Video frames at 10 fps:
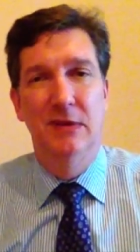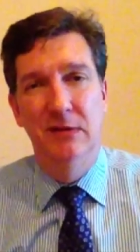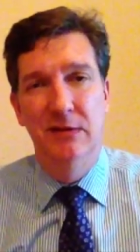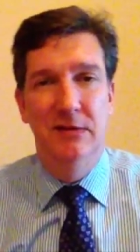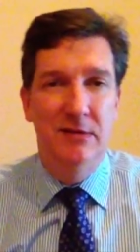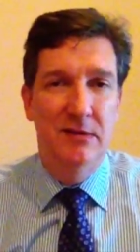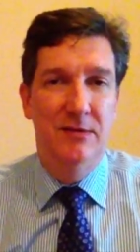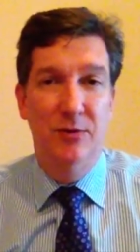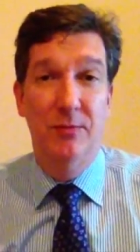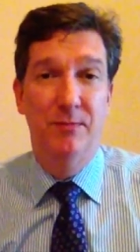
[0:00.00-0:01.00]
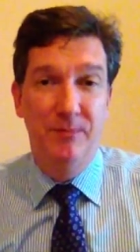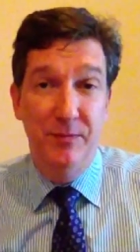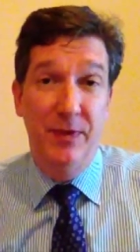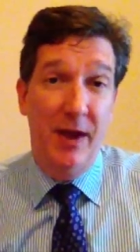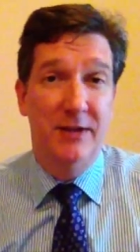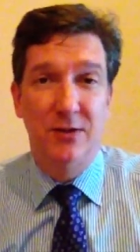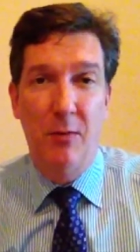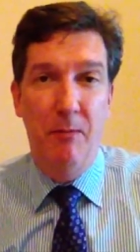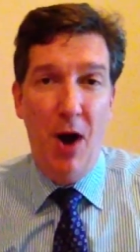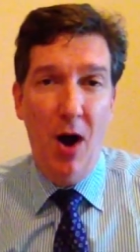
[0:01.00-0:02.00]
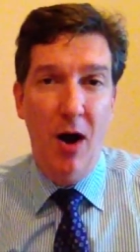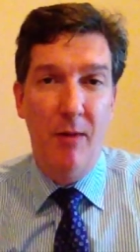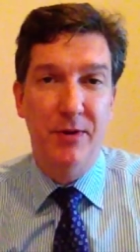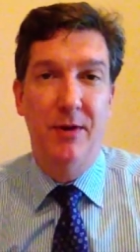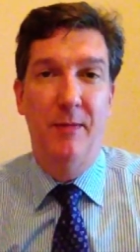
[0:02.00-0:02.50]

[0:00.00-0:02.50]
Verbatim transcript: eh, your not so pumped